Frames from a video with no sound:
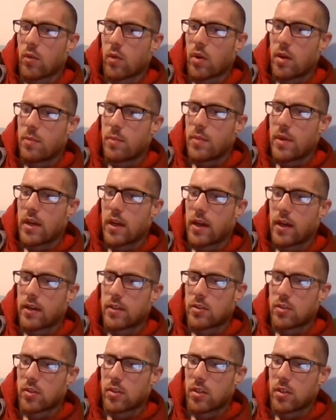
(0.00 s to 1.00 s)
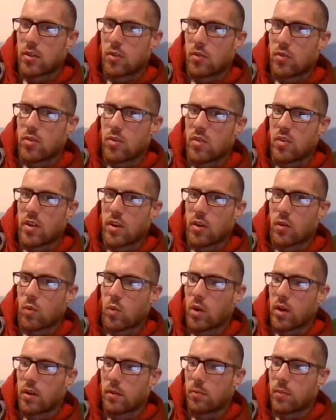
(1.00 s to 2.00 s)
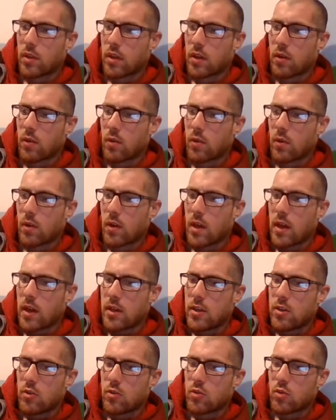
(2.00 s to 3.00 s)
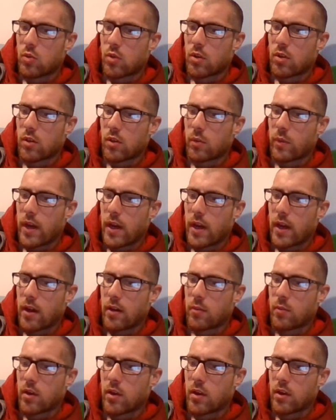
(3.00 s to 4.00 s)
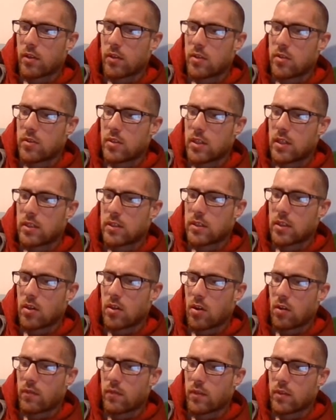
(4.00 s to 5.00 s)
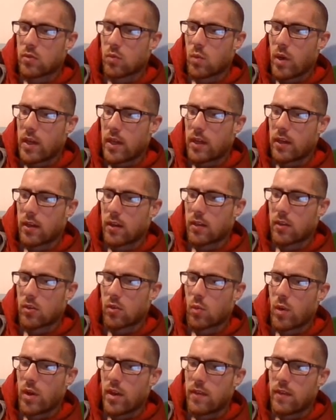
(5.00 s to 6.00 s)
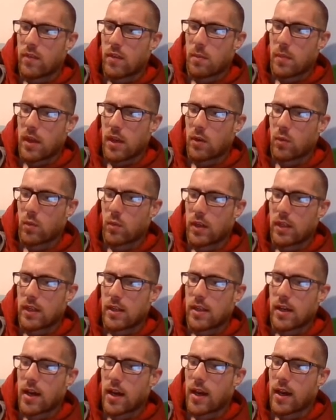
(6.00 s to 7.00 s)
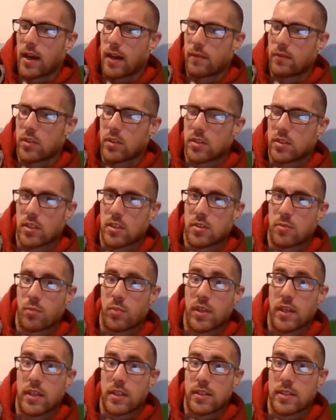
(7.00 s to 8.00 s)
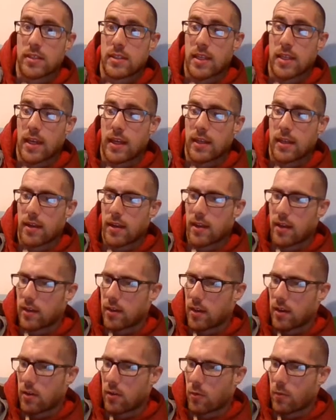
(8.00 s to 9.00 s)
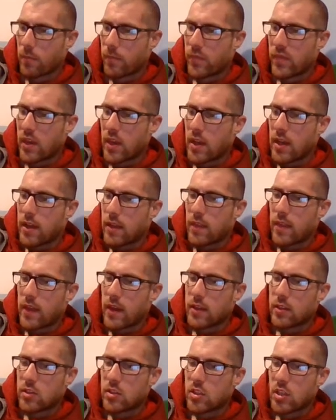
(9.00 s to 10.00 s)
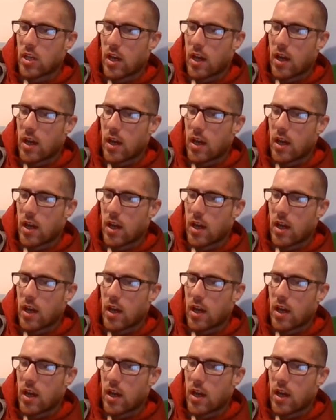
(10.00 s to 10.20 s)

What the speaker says: Right behind your canoe, you hear one blow. You twirl around, but all you see is the dolphin's wake, the wave it made when it dived just a split second ago. Then,